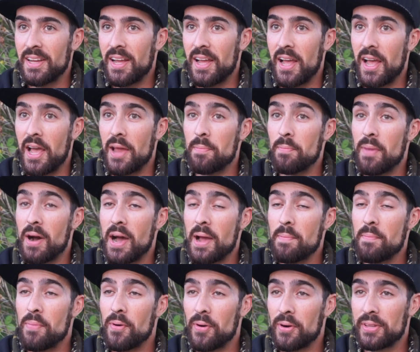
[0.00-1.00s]
and my
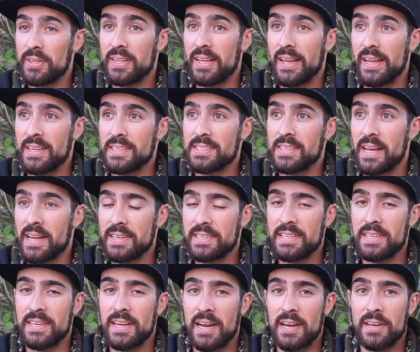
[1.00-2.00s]
birthday is
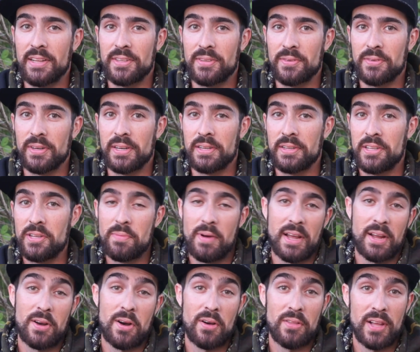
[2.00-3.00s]
1993. You
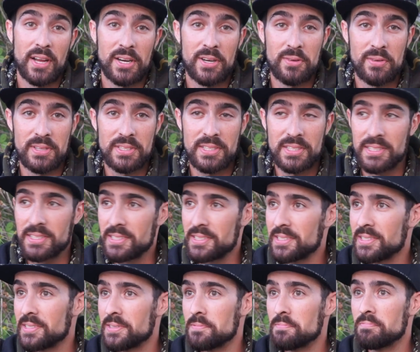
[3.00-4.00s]
might call that
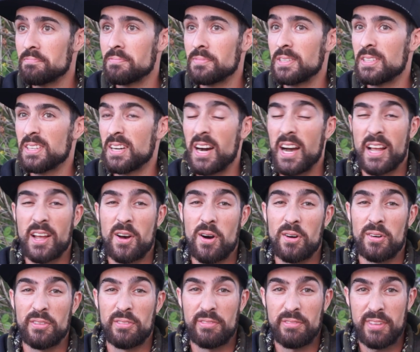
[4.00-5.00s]
coincidence. I
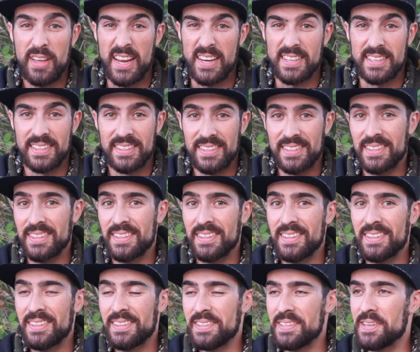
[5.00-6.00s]
call it fate,
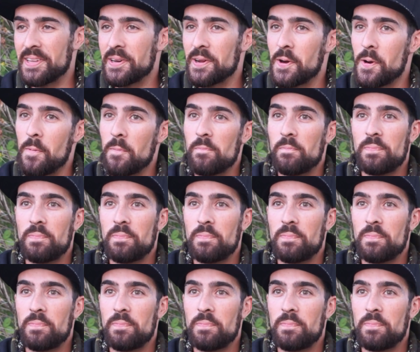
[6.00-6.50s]
you know?